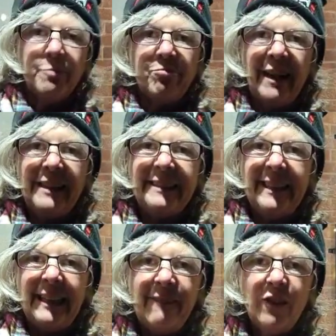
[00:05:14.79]

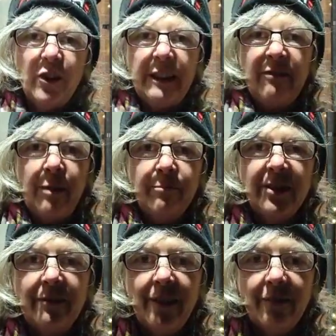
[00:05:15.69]
brandy. I haven't got any rum
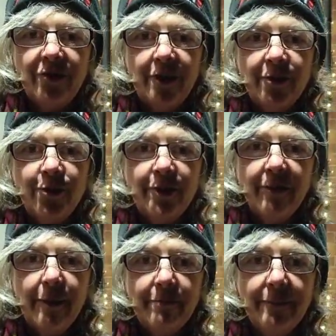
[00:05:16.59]
because I've drunk all the
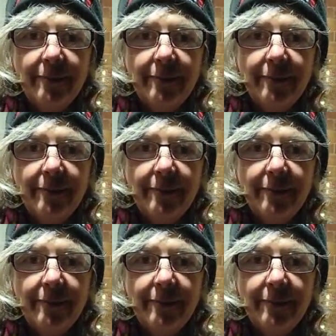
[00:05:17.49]
rum.